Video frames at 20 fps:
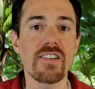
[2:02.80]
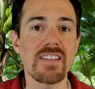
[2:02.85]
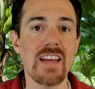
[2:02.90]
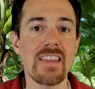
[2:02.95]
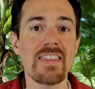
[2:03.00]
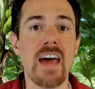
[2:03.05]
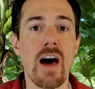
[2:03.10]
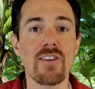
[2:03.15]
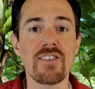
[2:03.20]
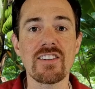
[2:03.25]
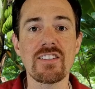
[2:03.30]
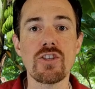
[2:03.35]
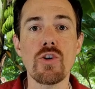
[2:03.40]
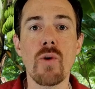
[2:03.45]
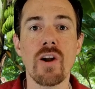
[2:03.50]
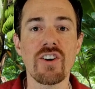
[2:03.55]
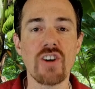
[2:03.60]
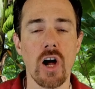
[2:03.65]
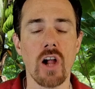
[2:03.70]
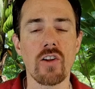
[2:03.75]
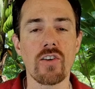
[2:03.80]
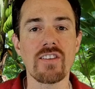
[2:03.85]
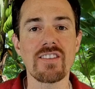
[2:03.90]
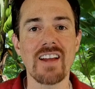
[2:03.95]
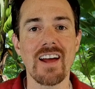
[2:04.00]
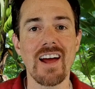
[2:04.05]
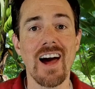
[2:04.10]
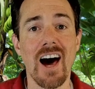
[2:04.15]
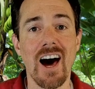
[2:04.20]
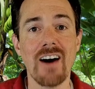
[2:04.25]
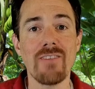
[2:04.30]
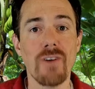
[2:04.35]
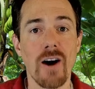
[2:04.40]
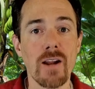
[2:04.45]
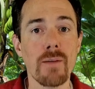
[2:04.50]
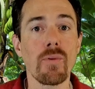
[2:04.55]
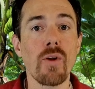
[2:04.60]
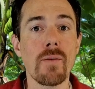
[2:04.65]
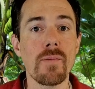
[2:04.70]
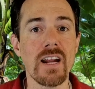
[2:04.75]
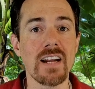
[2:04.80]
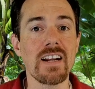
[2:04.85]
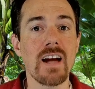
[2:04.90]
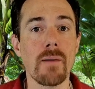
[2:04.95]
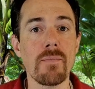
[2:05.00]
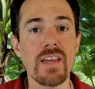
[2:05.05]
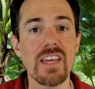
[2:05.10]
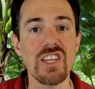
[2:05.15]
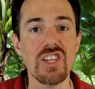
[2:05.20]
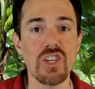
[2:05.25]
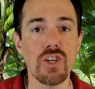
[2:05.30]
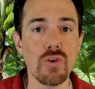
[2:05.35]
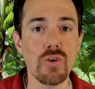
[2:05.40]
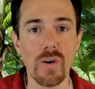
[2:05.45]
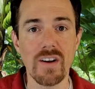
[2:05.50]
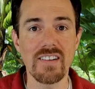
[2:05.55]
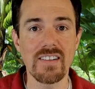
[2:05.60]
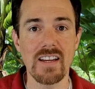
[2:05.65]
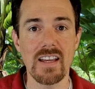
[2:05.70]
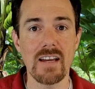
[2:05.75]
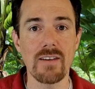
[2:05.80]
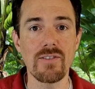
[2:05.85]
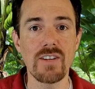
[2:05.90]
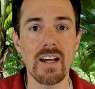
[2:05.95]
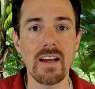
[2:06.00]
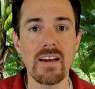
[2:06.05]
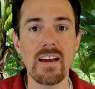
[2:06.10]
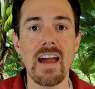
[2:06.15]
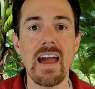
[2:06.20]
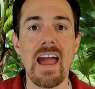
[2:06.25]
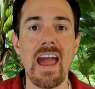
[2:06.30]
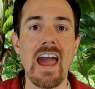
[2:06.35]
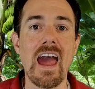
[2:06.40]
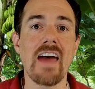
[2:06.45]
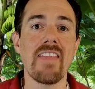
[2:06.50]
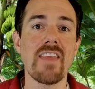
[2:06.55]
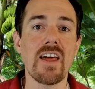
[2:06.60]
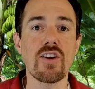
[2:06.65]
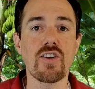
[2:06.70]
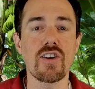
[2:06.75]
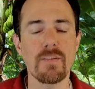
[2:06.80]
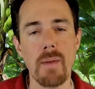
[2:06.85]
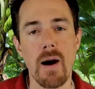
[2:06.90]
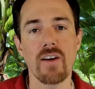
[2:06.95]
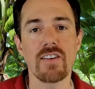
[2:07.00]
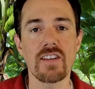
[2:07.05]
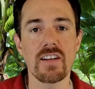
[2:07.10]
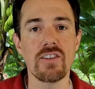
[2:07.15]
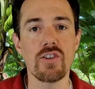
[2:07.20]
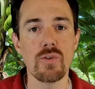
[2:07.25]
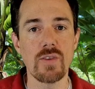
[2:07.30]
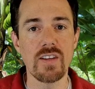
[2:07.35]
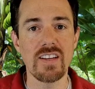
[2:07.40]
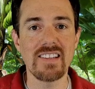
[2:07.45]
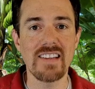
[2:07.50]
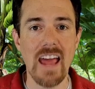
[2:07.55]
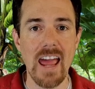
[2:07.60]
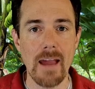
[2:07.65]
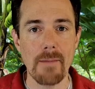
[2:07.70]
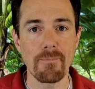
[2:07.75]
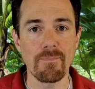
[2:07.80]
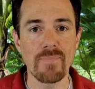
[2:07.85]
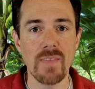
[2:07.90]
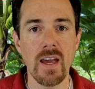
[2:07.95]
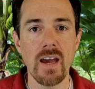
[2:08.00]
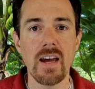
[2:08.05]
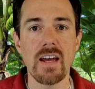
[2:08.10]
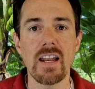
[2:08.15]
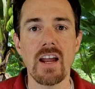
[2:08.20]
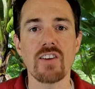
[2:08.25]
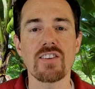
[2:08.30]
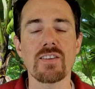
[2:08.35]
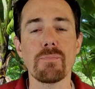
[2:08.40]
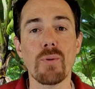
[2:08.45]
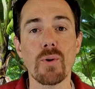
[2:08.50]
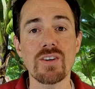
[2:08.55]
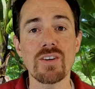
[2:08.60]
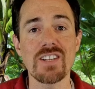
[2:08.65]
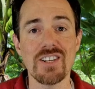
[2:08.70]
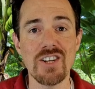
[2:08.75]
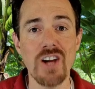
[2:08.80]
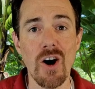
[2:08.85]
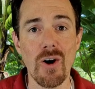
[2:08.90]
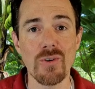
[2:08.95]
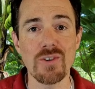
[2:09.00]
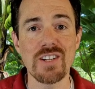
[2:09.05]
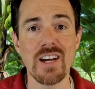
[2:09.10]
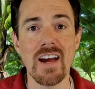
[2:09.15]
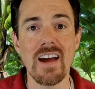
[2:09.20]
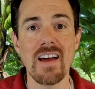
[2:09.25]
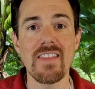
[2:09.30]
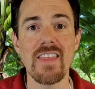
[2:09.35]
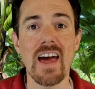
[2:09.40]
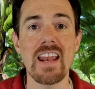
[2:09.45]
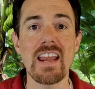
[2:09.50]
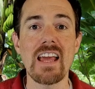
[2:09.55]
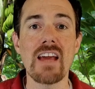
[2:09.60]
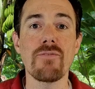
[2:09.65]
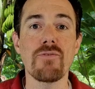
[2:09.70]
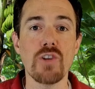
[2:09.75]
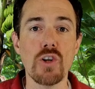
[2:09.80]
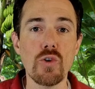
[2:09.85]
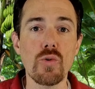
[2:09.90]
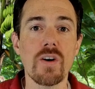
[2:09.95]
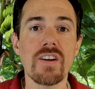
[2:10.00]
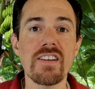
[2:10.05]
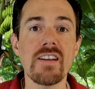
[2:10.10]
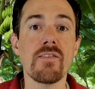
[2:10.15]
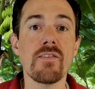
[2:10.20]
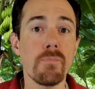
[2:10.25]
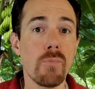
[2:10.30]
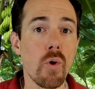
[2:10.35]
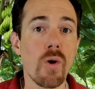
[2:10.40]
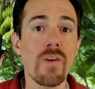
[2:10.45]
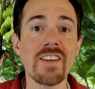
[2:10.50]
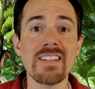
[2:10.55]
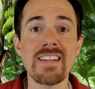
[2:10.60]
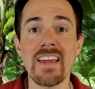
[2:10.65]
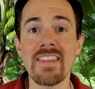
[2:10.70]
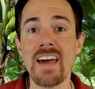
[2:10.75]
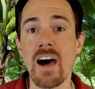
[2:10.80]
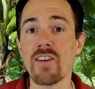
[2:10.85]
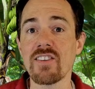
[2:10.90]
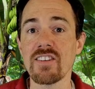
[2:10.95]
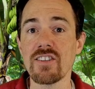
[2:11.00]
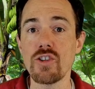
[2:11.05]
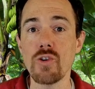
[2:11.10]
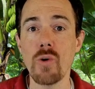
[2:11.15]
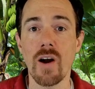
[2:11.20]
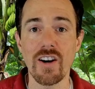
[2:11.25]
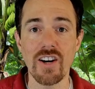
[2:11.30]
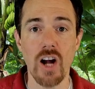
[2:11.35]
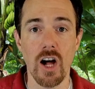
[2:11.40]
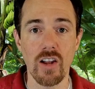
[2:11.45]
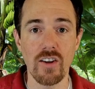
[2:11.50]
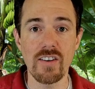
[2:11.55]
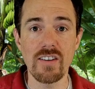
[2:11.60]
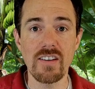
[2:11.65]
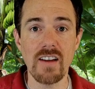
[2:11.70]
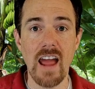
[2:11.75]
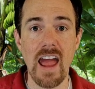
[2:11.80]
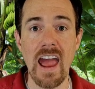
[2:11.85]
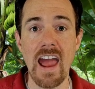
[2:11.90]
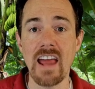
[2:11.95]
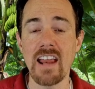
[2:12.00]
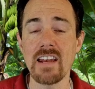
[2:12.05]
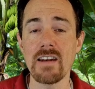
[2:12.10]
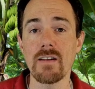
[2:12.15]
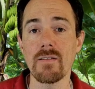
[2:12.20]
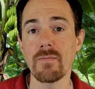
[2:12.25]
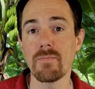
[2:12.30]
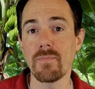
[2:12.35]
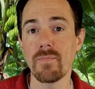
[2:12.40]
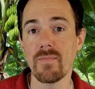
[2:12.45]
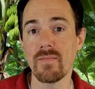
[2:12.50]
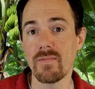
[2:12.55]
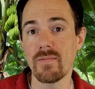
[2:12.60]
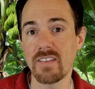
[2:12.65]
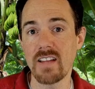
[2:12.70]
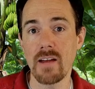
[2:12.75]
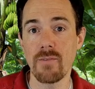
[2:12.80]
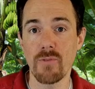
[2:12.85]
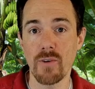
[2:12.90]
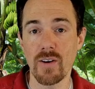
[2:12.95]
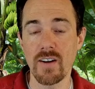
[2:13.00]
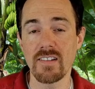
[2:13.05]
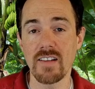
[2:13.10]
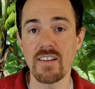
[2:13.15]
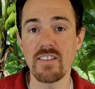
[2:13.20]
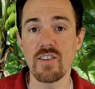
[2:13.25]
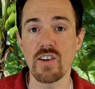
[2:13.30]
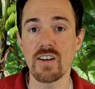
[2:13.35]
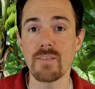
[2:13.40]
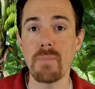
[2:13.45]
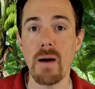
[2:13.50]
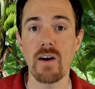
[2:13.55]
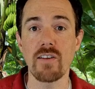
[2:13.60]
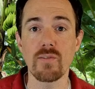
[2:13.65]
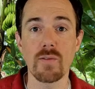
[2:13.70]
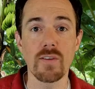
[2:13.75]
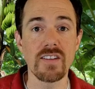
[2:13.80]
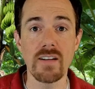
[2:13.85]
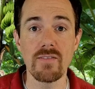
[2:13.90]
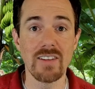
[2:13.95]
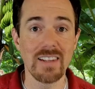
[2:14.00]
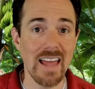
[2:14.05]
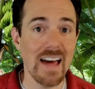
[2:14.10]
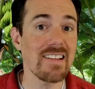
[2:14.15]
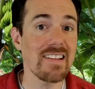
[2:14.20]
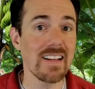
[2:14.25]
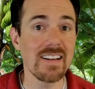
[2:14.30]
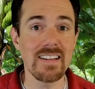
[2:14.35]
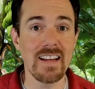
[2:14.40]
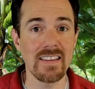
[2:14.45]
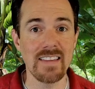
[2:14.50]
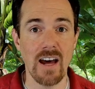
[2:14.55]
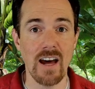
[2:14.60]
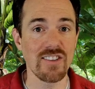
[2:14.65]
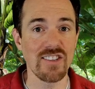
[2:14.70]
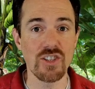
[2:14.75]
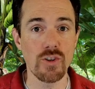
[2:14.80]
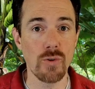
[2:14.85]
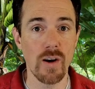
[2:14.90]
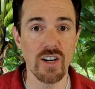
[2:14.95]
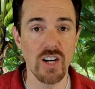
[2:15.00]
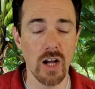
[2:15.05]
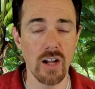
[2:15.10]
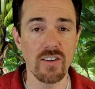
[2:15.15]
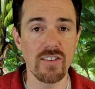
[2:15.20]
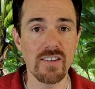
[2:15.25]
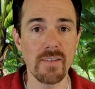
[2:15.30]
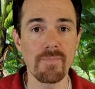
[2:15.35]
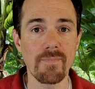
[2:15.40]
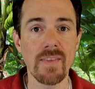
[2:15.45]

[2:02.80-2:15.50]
$10,200 of unemployment income that you received, and then your spouse can do the same. Now, it's important to note that if you received more than $10,200, and say, for instance, your spouse received less than $10,200,